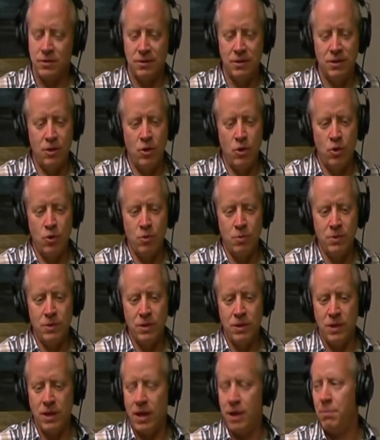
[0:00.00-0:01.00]
a home
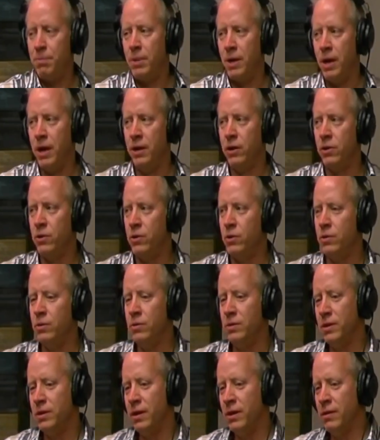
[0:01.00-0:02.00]
in Nampa,
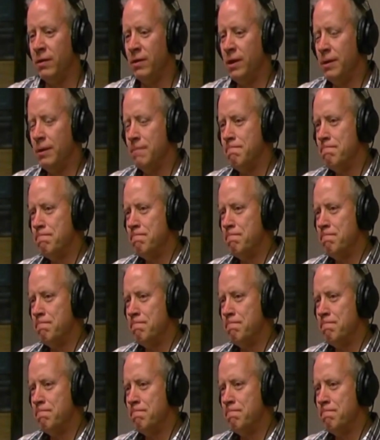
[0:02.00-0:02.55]
Idaho.